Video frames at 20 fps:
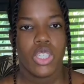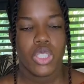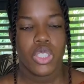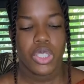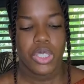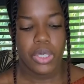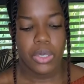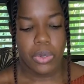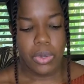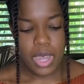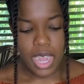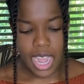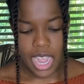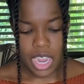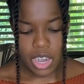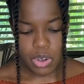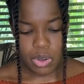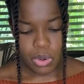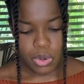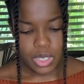So I
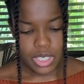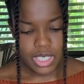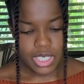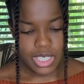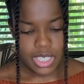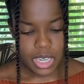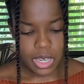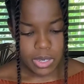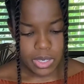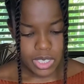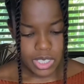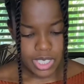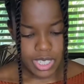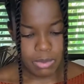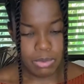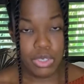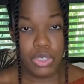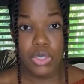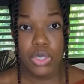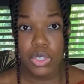wrote it down, so I'm
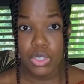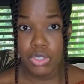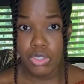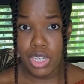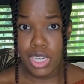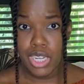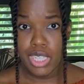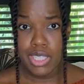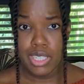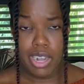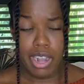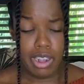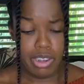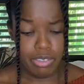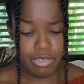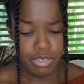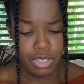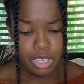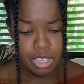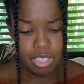just going to read it off
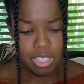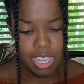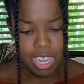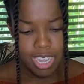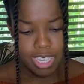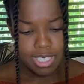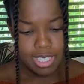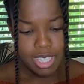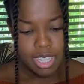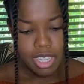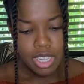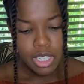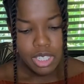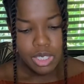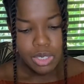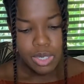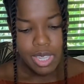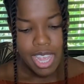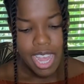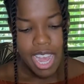for you guys.
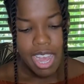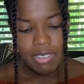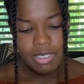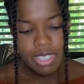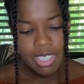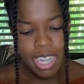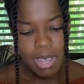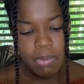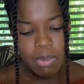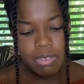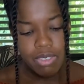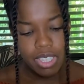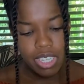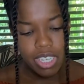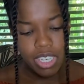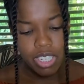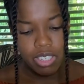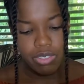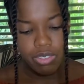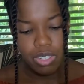So you have the name of the
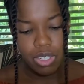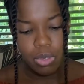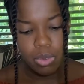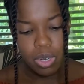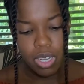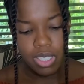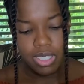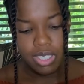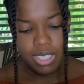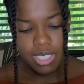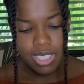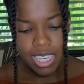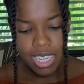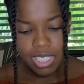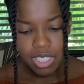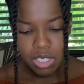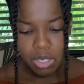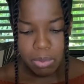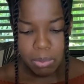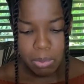individual, the
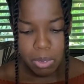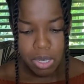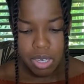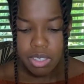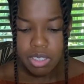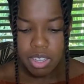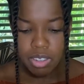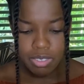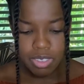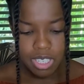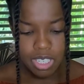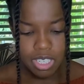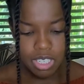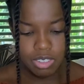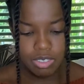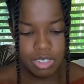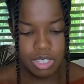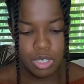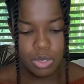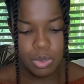date of birth of the
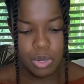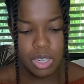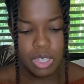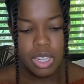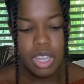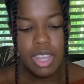individual,